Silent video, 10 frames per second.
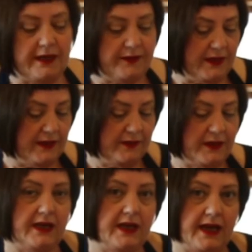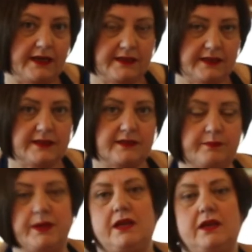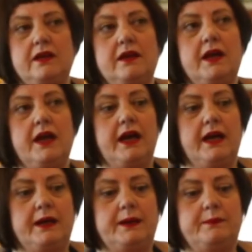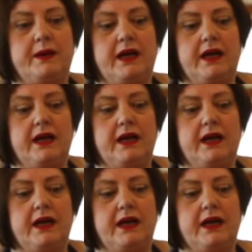the latest being an